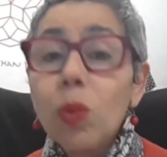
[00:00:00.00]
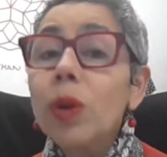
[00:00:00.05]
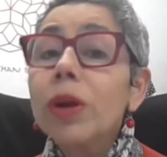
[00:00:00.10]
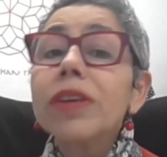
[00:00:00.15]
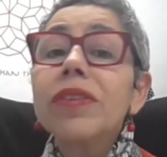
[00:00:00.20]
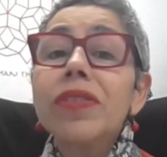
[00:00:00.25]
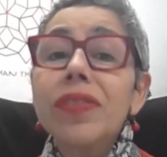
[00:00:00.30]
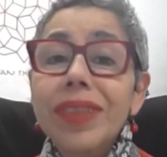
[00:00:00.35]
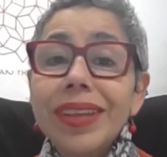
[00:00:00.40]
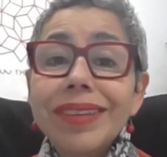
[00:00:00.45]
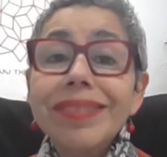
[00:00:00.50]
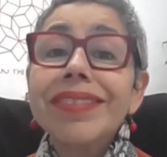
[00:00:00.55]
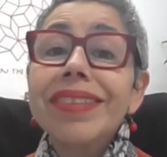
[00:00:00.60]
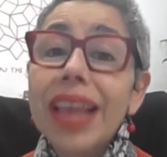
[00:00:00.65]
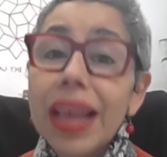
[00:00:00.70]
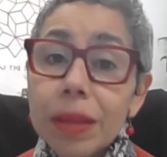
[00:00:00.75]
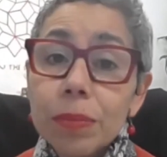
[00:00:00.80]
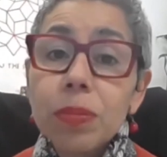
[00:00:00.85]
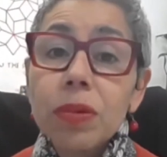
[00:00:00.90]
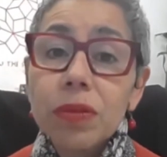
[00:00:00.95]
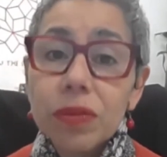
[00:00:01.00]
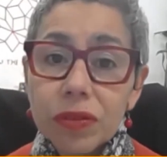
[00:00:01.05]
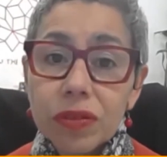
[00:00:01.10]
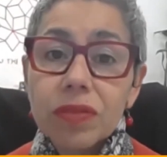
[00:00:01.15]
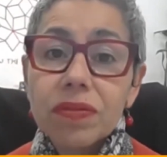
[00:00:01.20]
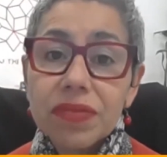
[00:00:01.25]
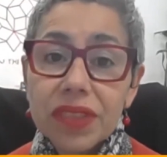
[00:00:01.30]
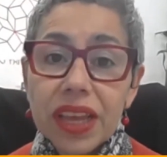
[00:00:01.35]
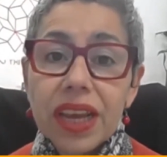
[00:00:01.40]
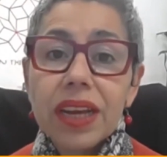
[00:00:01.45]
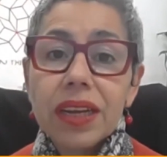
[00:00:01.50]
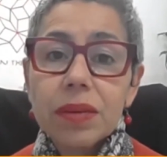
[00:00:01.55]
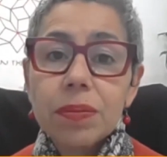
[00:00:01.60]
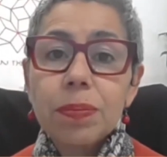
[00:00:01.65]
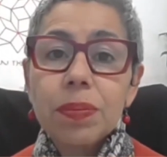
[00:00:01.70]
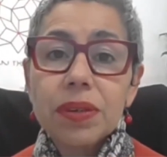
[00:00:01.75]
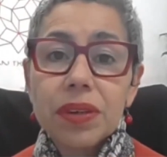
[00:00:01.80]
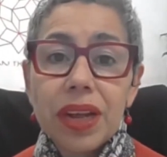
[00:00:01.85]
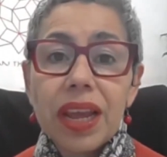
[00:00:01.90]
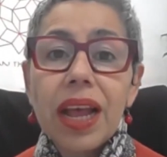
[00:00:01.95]
worst examples of
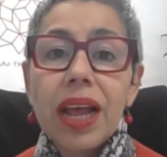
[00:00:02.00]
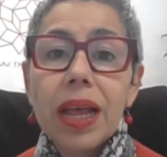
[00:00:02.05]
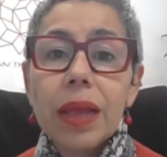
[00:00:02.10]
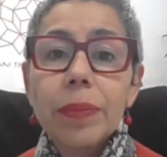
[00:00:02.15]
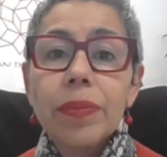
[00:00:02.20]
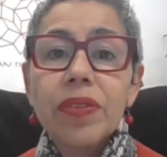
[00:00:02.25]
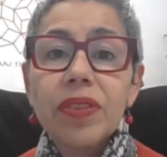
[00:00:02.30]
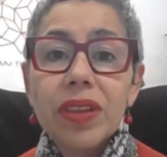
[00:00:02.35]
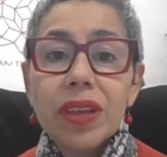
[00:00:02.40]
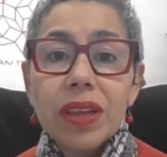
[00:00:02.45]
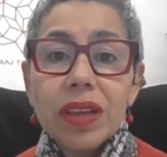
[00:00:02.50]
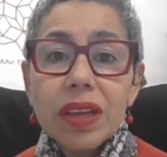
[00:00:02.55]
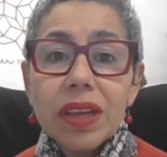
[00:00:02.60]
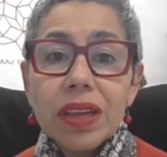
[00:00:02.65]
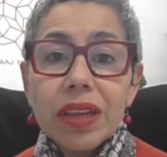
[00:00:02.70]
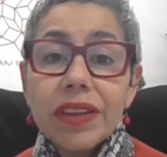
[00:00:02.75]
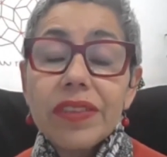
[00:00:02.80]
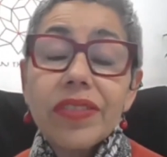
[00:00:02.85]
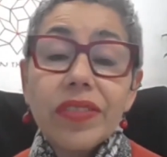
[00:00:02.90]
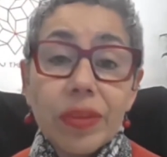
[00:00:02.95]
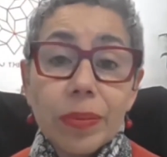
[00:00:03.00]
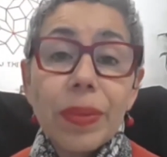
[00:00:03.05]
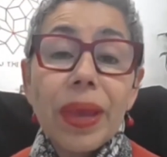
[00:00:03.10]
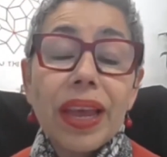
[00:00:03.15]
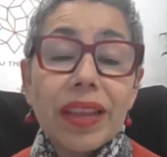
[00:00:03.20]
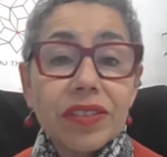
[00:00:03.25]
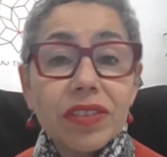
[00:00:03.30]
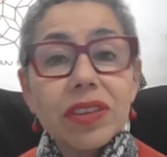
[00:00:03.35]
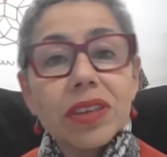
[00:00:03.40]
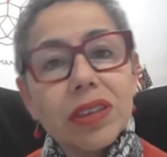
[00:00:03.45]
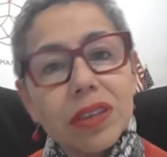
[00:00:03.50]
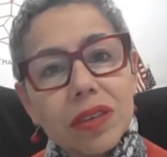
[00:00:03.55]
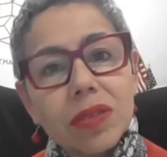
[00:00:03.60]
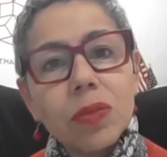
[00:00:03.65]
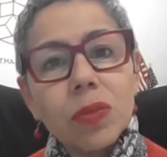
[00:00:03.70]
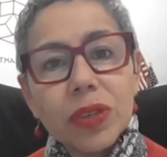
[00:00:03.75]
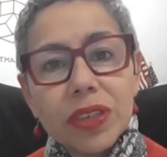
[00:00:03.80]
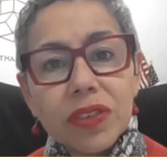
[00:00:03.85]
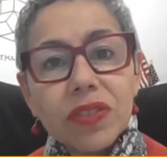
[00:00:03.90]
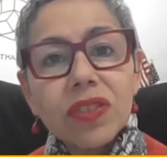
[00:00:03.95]
that, perhaps, is the
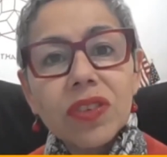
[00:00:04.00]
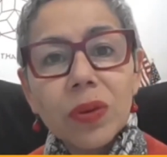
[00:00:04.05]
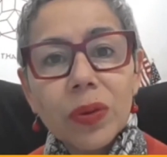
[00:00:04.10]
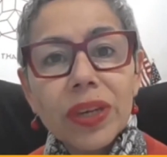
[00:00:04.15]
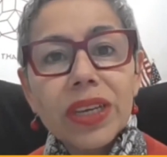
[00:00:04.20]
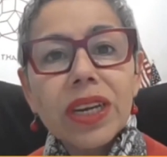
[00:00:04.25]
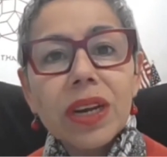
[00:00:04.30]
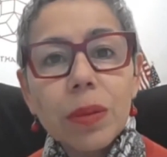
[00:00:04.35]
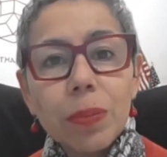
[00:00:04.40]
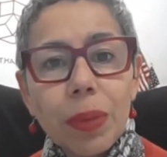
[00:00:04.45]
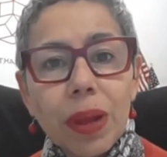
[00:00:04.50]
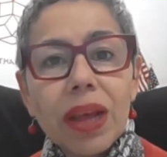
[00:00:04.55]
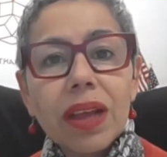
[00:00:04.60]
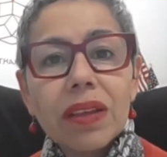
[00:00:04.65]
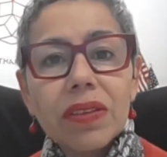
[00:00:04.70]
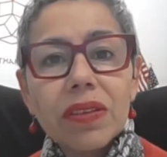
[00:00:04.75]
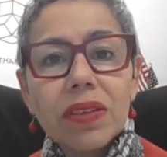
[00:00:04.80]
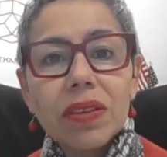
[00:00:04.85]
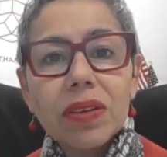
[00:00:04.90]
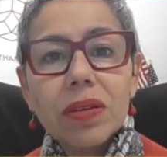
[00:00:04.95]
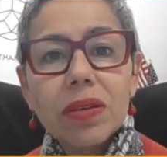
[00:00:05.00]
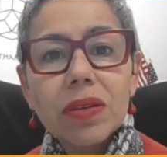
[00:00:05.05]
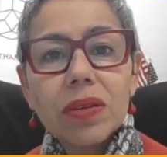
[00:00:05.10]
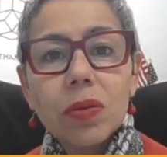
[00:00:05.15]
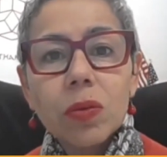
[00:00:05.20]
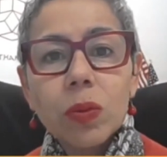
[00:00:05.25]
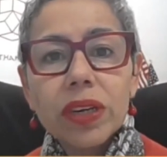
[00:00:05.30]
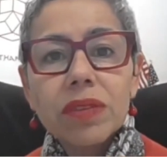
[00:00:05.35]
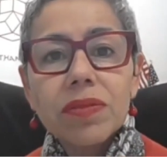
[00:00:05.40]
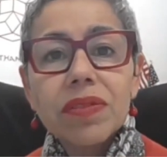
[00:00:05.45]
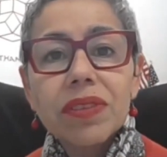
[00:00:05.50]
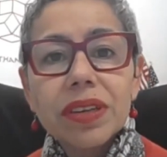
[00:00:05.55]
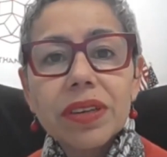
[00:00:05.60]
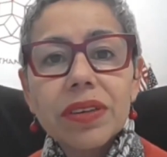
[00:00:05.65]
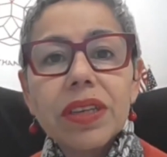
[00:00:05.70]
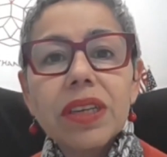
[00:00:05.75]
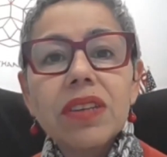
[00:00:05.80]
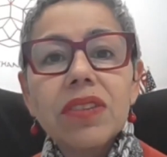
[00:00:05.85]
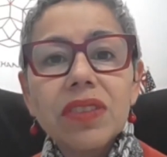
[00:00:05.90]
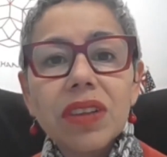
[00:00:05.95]
massacre we saw in El Paso, where
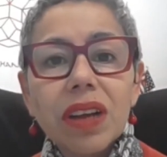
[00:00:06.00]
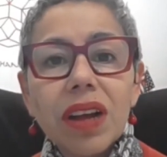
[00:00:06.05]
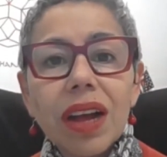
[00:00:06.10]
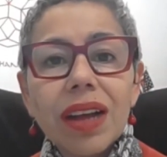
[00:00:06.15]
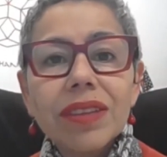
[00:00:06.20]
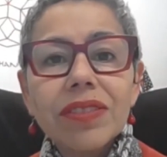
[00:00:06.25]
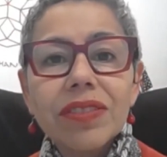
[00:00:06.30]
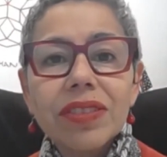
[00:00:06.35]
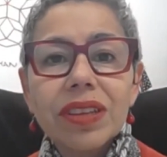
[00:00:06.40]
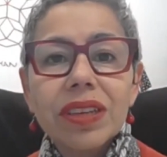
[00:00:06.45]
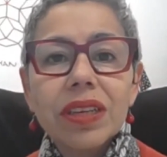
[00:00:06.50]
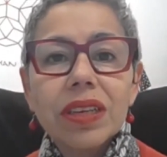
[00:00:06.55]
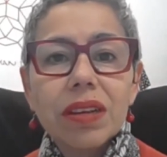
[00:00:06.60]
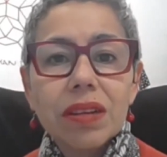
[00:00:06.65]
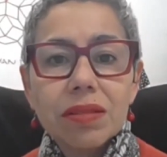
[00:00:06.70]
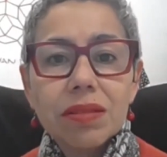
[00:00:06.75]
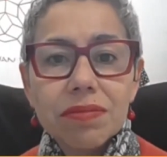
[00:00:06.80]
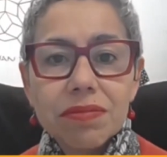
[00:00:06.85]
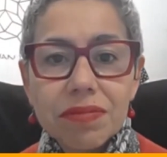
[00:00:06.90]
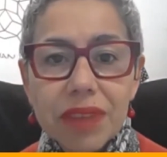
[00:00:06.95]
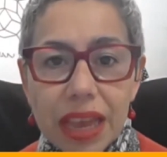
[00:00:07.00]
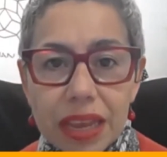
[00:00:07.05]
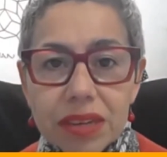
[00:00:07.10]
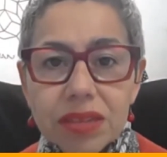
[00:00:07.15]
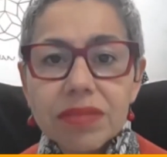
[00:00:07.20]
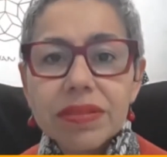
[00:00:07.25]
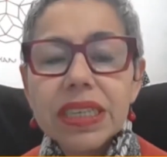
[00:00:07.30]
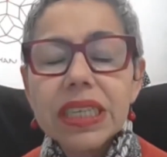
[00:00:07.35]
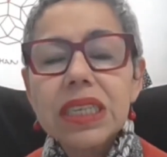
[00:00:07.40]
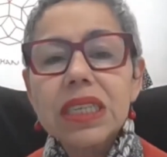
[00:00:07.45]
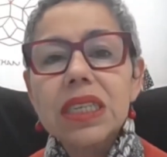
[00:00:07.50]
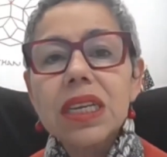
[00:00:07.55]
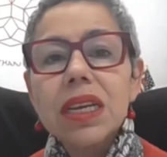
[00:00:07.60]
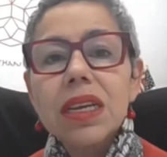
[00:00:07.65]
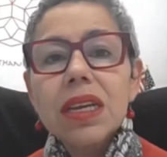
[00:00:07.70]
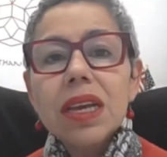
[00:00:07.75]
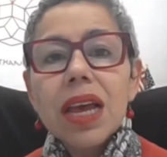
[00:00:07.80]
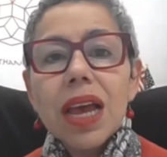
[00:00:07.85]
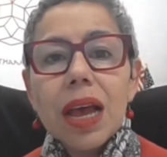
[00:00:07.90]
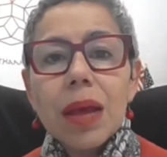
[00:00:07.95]
very toxic rhetoric
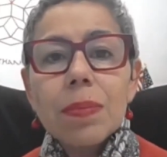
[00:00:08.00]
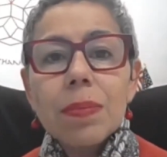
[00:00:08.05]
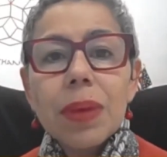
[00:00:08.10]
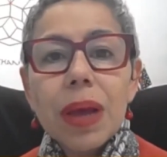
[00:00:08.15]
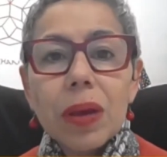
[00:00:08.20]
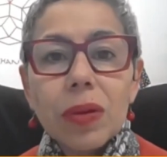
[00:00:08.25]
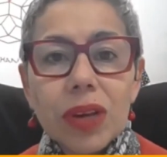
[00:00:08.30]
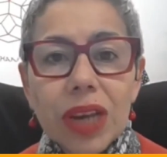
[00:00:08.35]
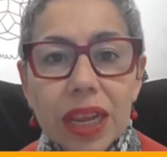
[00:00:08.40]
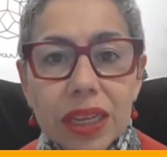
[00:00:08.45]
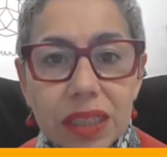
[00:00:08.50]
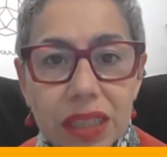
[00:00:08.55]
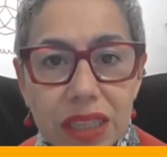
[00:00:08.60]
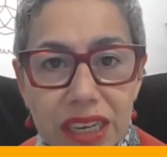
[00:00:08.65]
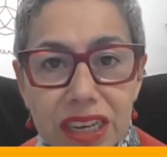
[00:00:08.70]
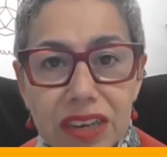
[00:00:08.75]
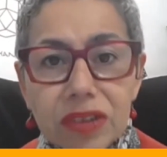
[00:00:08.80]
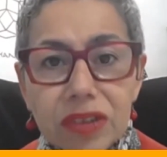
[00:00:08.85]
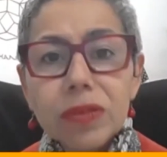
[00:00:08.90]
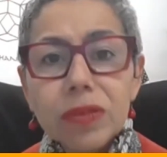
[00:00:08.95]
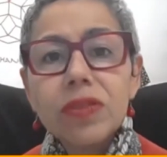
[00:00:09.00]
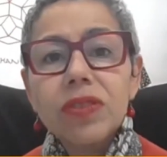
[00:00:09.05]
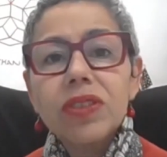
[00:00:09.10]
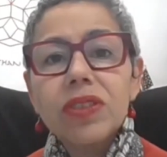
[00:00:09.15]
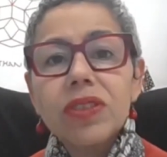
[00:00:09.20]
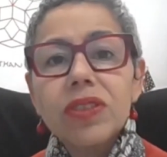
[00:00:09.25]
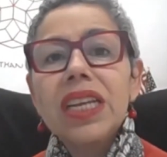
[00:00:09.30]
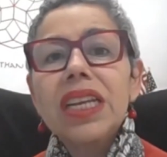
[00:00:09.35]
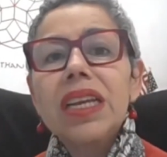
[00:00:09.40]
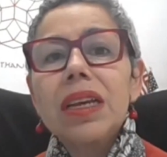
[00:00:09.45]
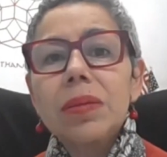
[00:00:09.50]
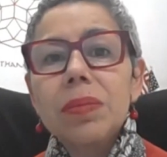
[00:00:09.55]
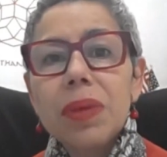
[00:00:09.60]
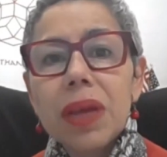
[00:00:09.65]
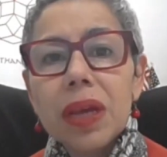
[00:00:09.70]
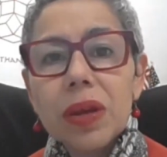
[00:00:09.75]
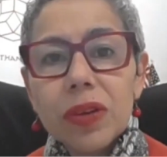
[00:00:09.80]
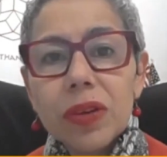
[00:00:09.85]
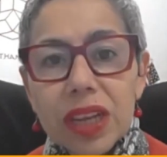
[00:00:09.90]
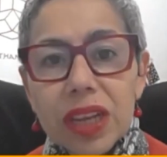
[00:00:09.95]
about Latinos and
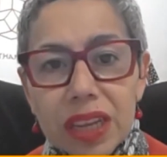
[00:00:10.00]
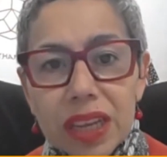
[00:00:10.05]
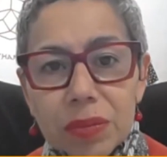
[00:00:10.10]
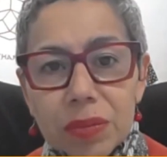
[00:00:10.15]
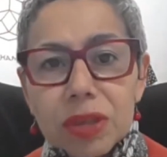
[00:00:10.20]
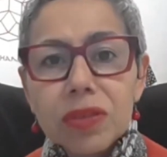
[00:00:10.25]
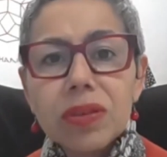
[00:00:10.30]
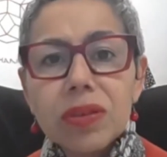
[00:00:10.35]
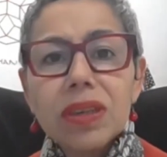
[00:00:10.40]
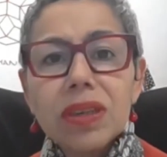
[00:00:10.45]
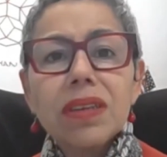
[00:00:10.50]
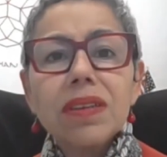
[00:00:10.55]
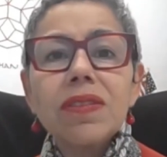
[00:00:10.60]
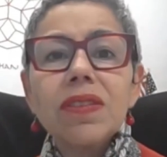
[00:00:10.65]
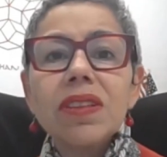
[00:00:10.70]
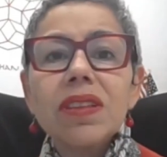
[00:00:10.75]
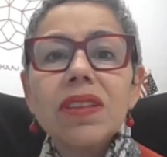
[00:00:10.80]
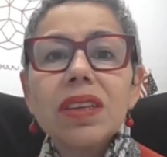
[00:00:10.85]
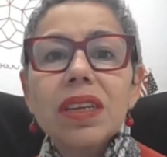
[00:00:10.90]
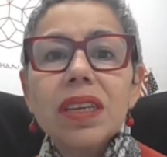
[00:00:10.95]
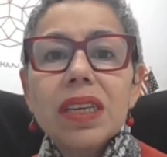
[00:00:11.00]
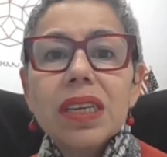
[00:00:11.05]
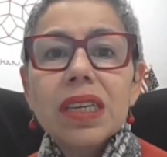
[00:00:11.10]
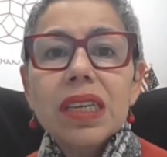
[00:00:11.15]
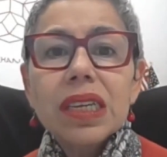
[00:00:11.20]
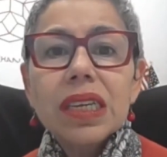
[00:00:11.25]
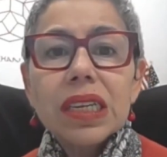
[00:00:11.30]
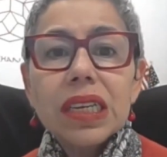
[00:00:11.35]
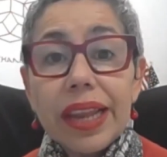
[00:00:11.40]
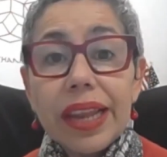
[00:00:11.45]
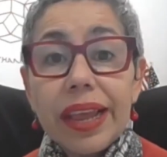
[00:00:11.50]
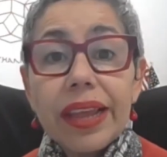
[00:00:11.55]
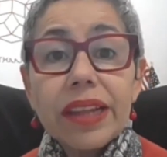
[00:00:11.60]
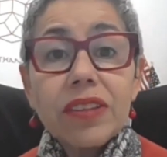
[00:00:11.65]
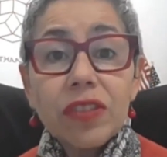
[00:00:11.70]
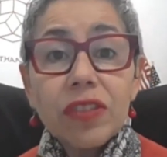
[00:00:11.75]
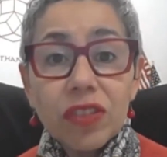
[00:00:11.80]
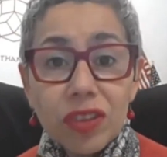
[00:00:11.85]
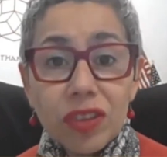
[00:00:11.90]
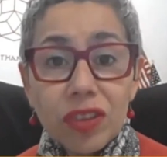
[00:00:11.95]
about immigrants
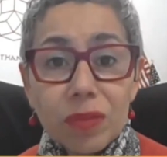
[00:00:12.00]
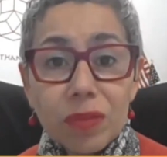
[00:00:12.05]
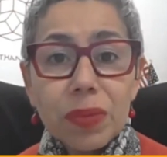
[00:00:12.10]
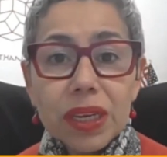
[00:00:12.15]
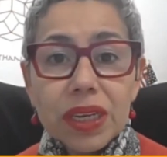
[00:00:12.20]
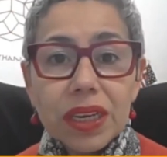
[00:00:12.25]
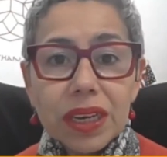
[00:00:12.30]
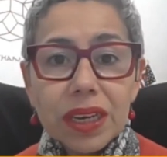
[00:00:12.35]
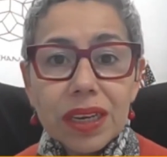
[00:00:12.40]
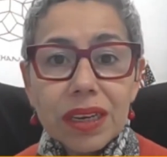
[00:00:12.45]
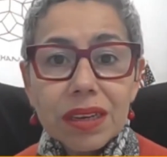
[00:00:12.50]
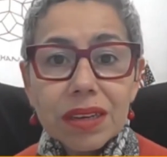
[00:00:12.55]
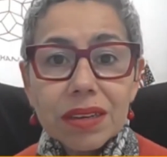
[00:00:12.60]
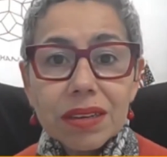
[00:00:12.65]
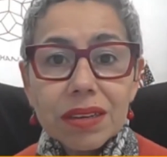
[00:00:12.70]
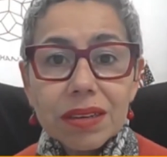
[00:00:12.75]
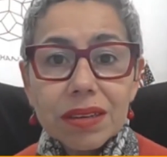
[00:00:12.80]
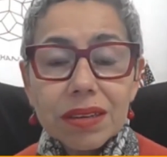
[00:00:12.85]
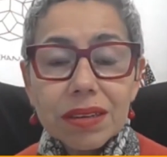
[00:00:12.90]
led somebody,